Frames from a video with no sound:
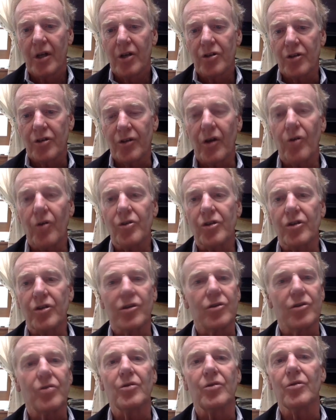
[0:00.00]
So those are
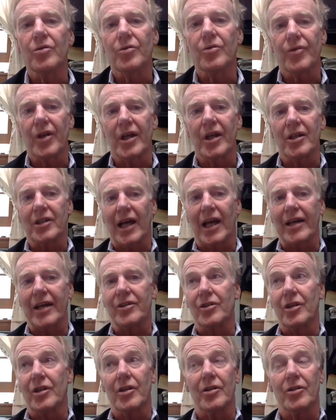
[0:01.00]
the two things I
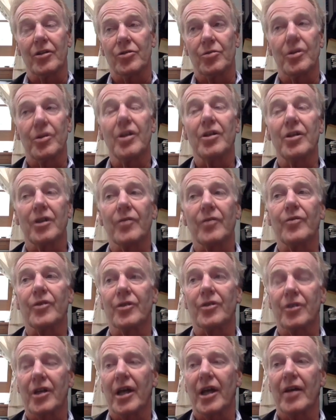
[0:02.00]
see that's really
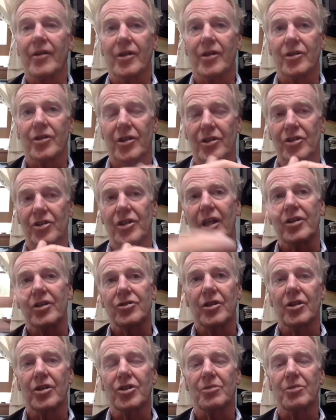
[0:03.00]
different today, this
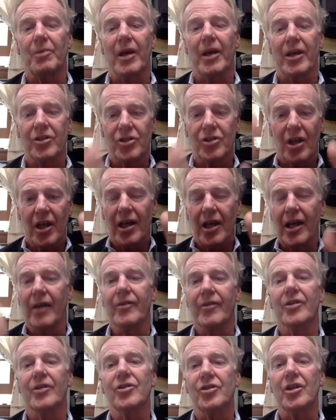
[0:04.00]
extension in space
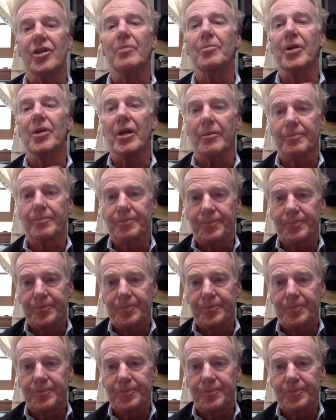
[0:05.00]
and this deepening.